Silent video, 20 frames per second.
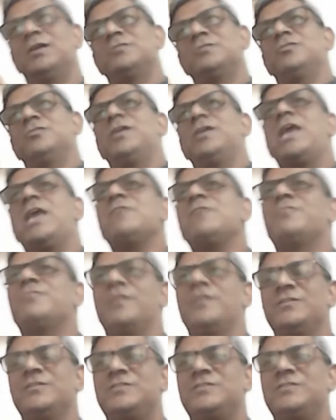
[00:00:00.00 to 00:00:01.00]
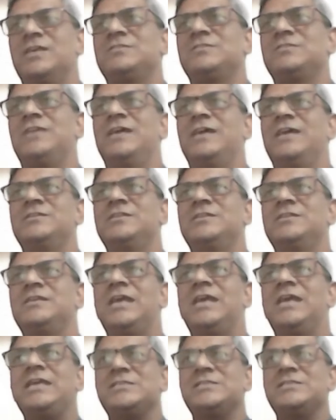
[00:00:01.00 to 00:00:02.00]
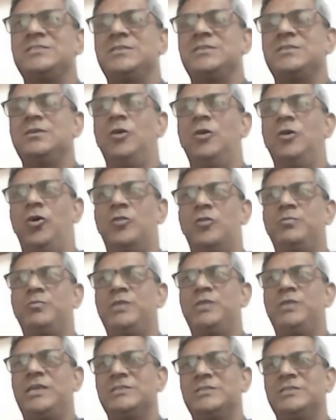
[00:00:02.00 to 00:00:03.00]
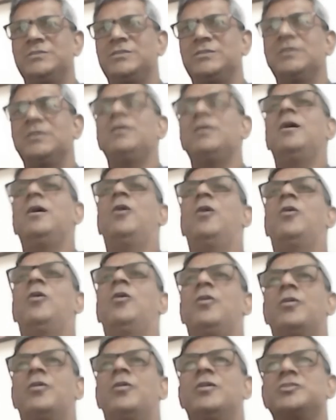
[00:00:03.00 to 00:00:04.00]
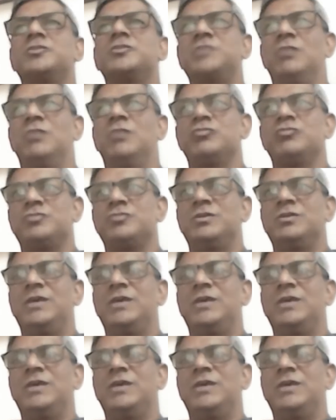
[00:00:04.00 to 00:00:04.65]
So A, for instance, as in 8 or plate, or shout,